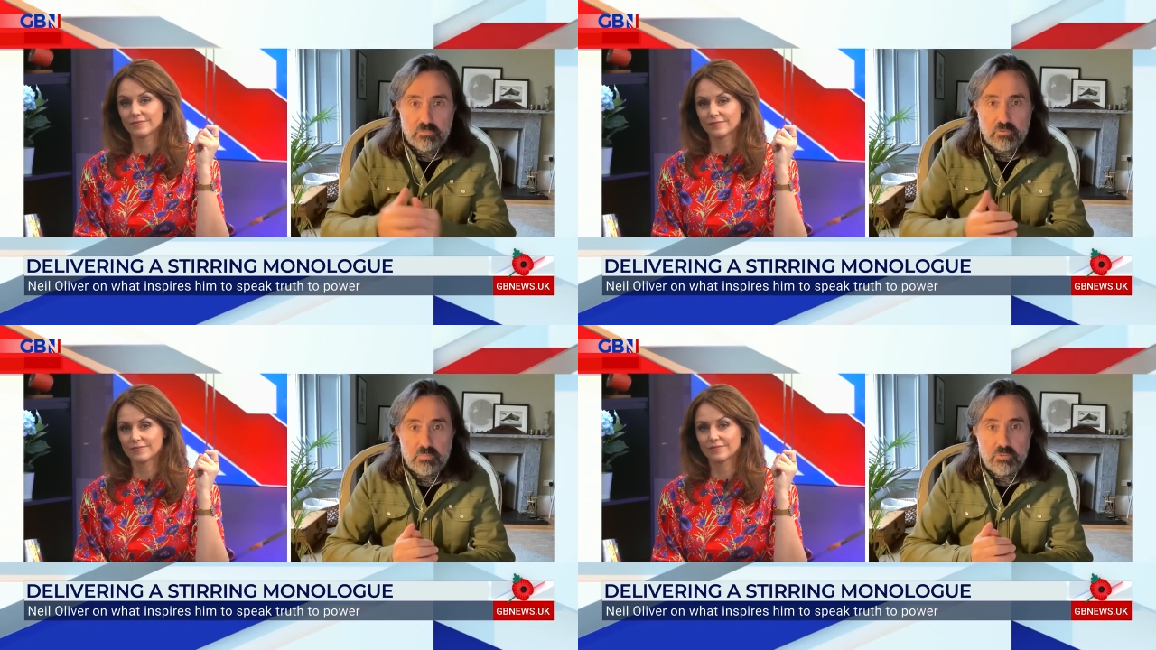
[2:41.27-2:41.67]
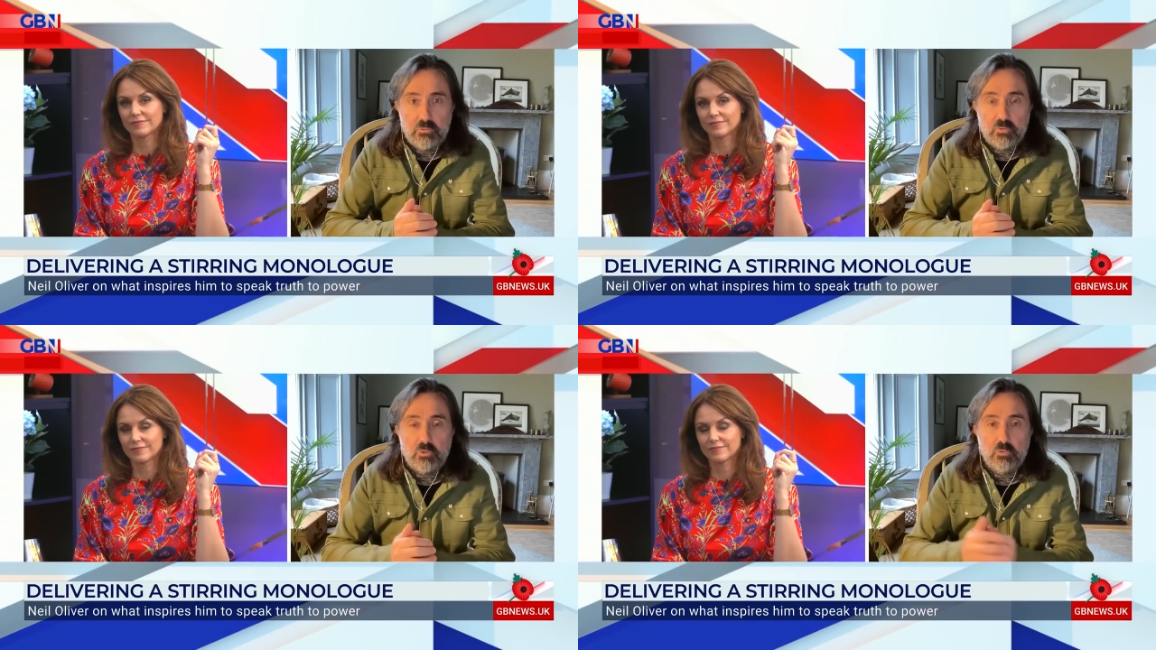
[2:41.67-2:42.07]
Speaker 1: of them
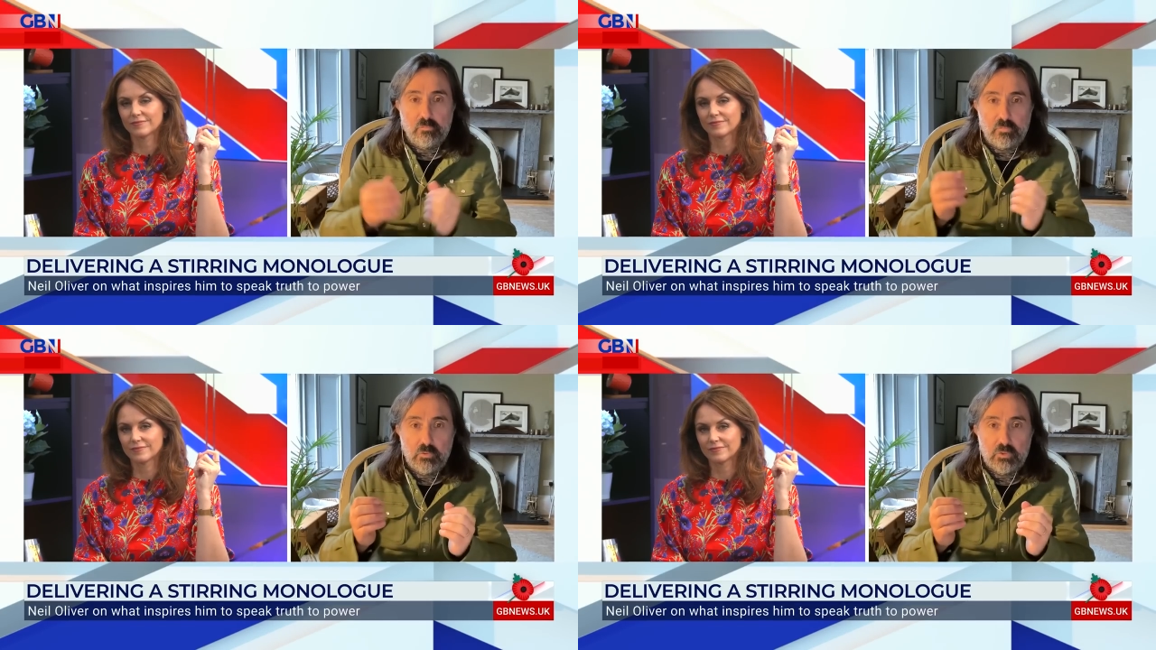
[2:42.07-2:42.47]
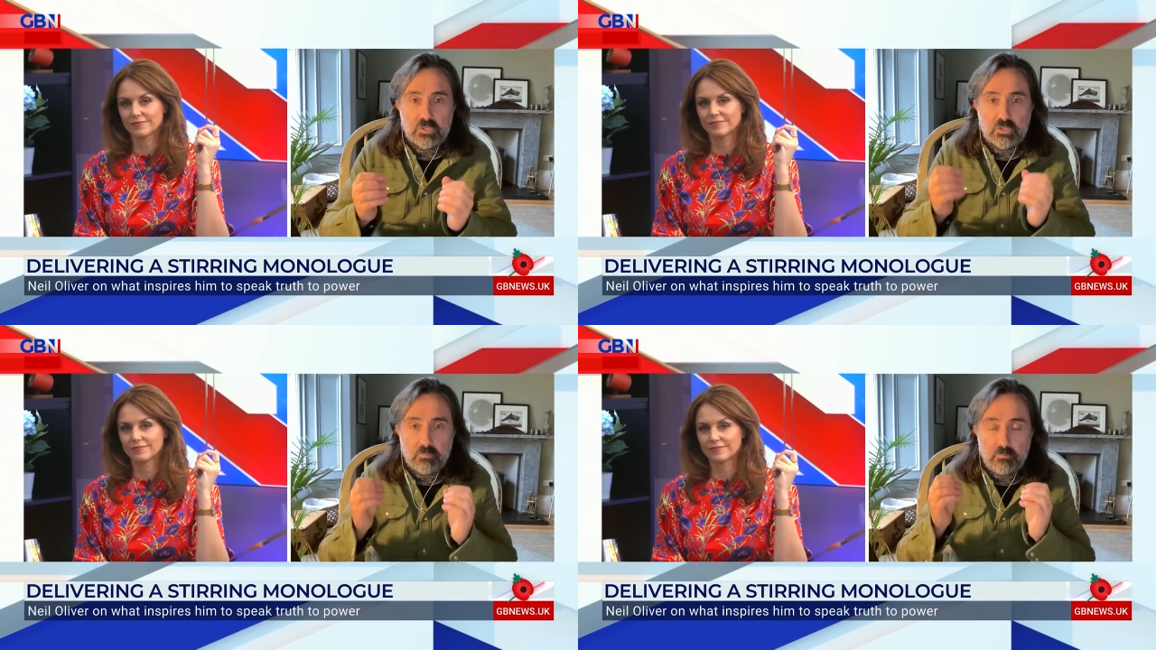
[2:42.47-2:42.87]
who who feel
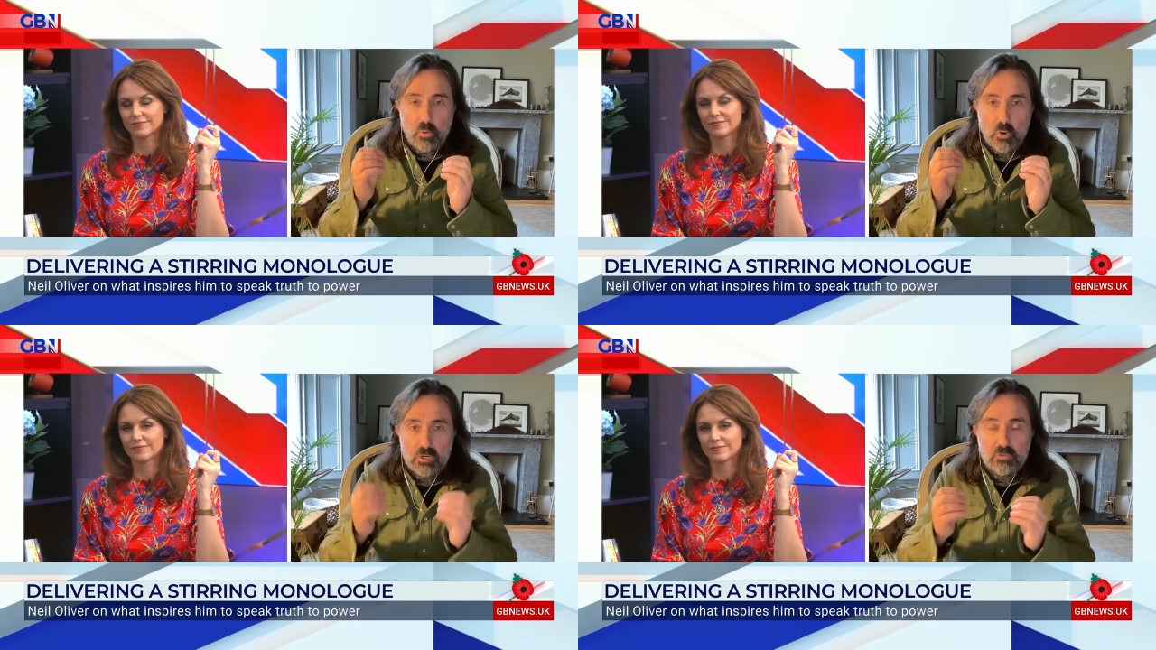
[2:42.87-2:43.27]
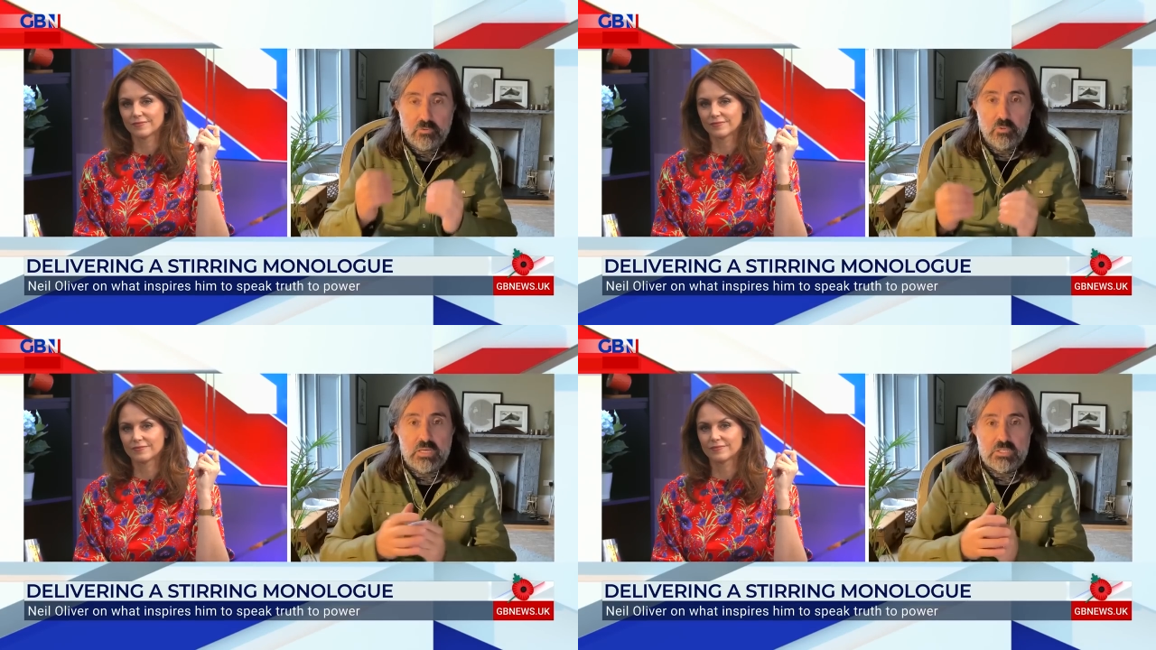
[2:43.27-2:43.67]
that their point of
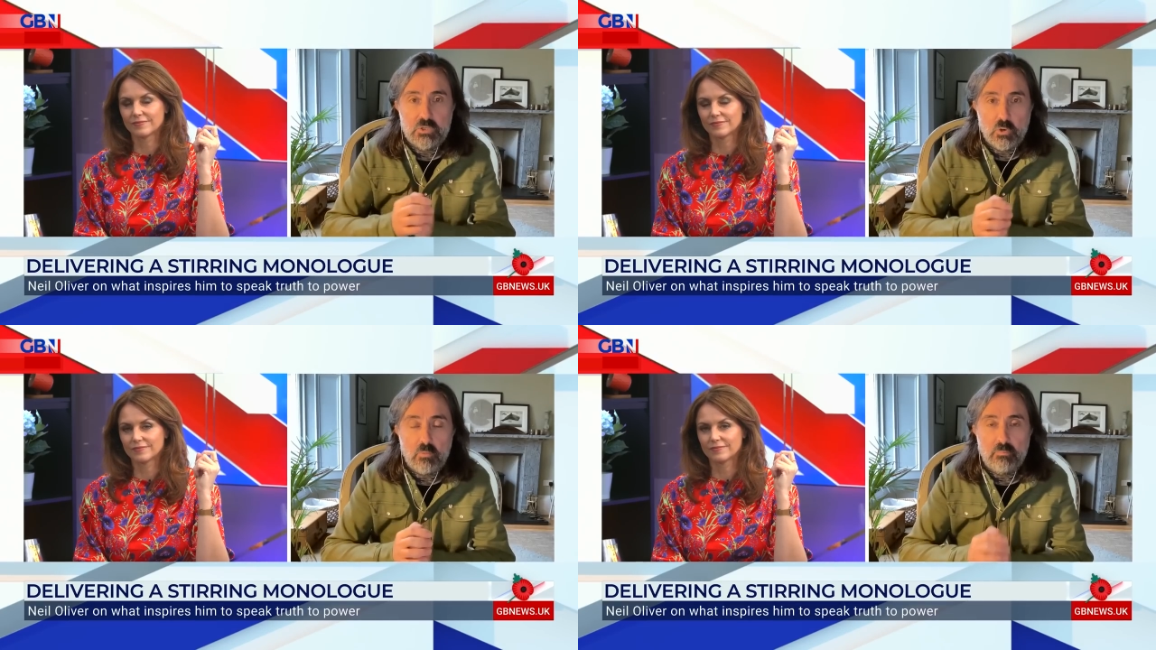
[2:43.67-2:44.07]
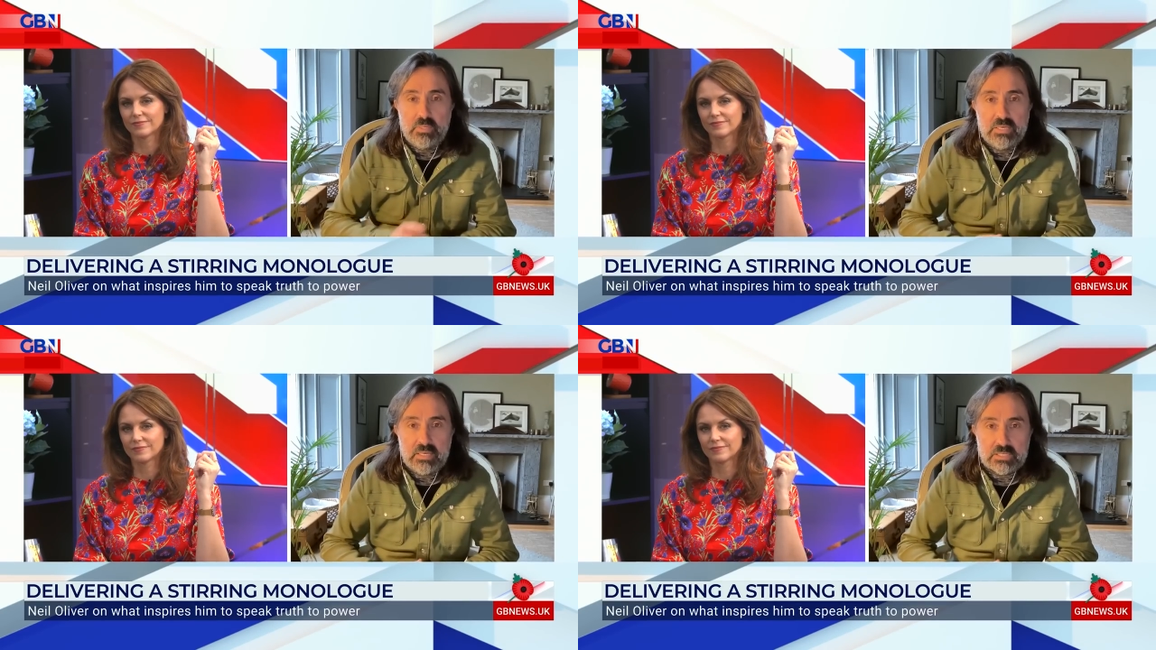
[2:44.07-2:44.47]
view is not
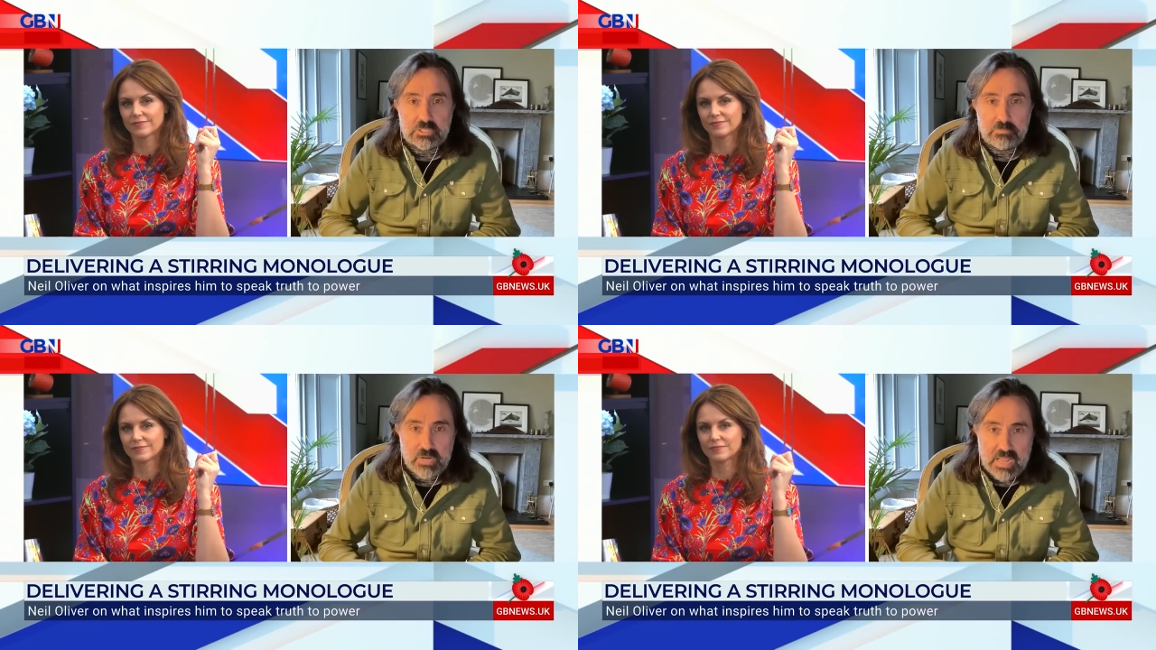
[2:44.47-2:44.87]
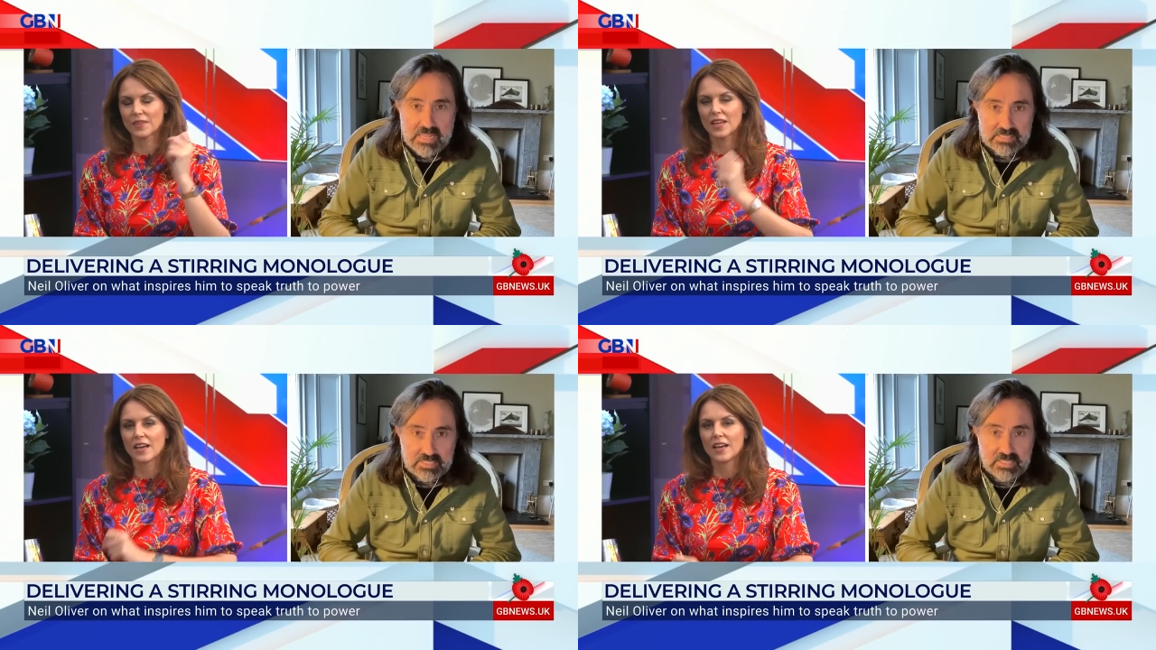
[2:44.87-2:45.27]
being
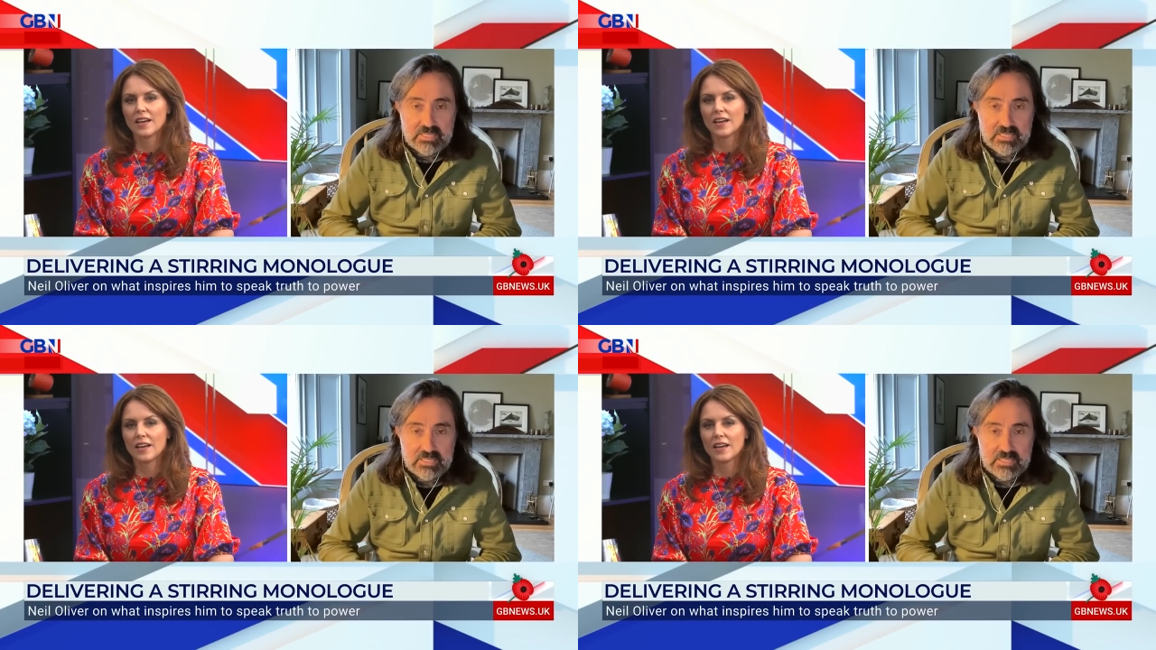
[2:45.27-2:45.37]
expressed.